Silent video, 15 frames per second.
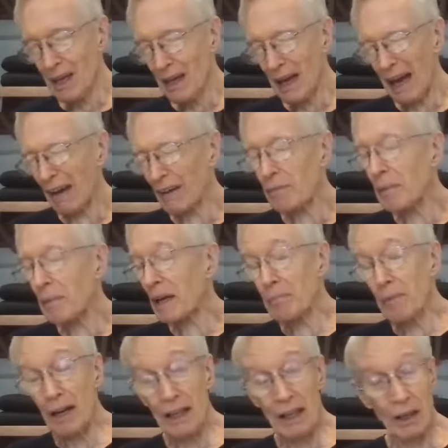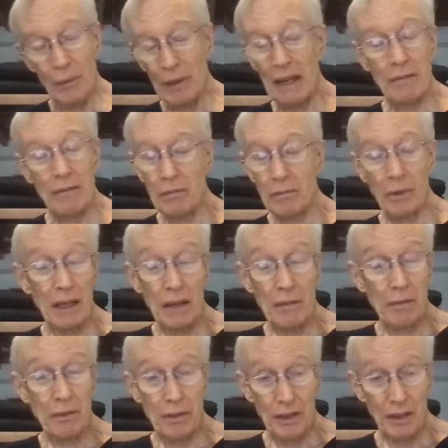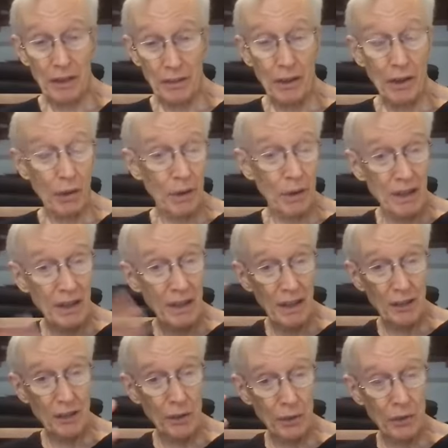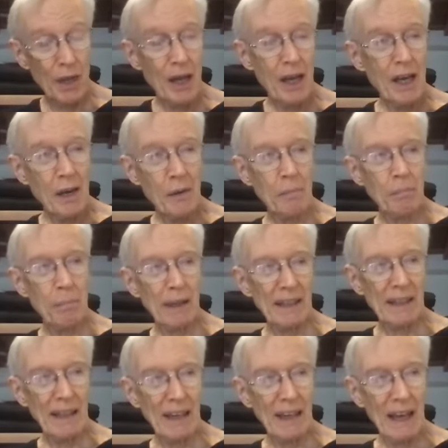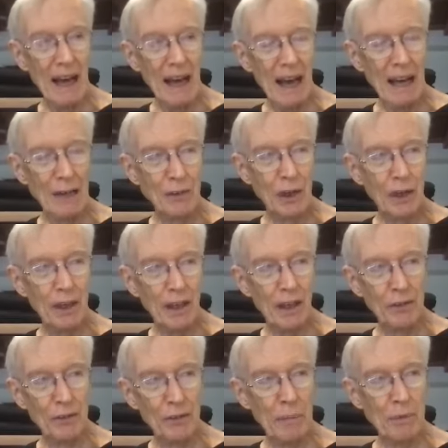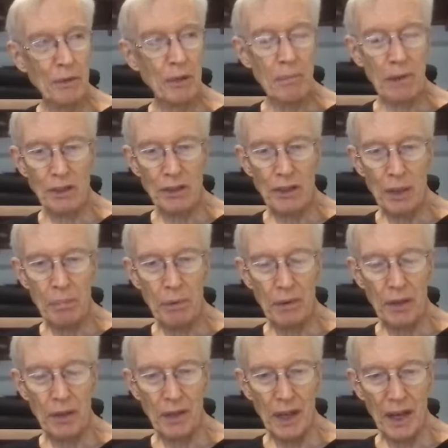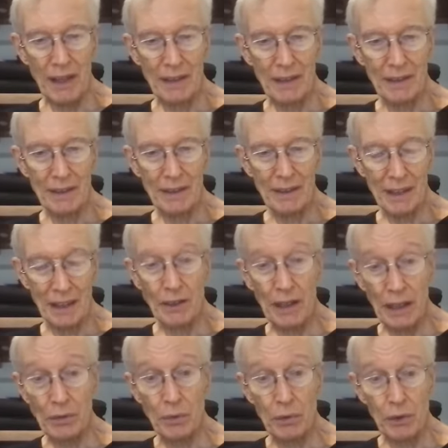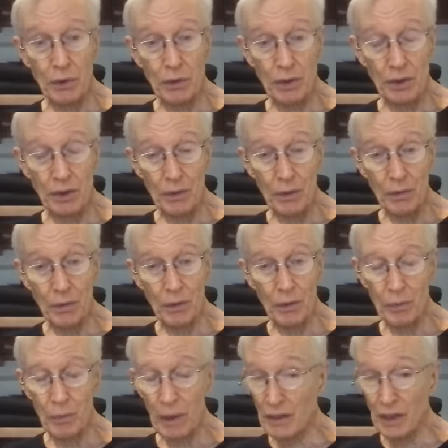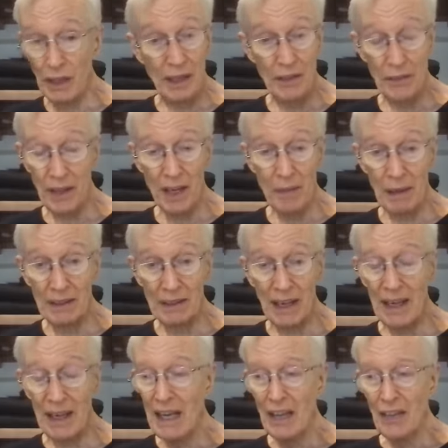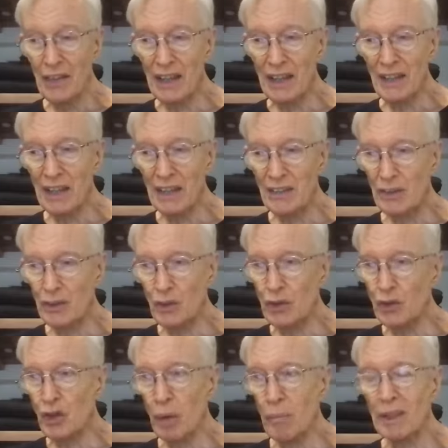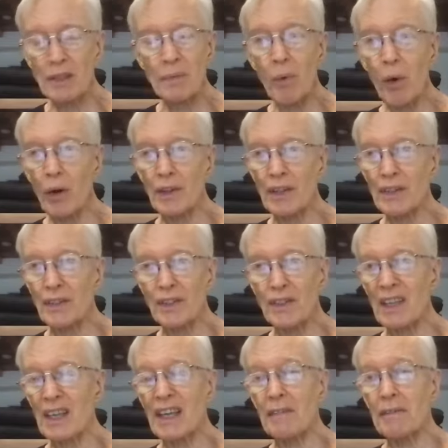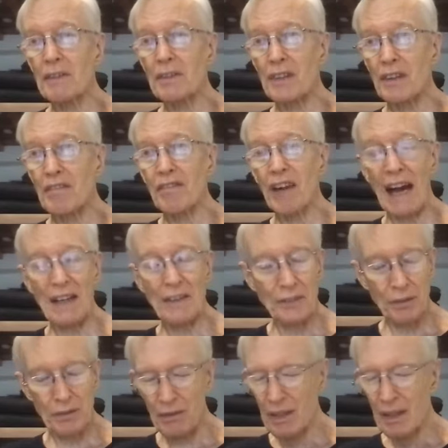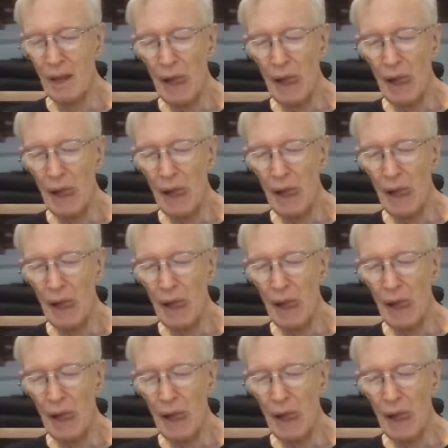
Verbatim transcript: how to make money or whatever, whatever the you know issues. But mm-hmm. actually, dreams are much deeper than that. That's that's what you, you want to say anything about that? They, they do so much more than just give us advice. Or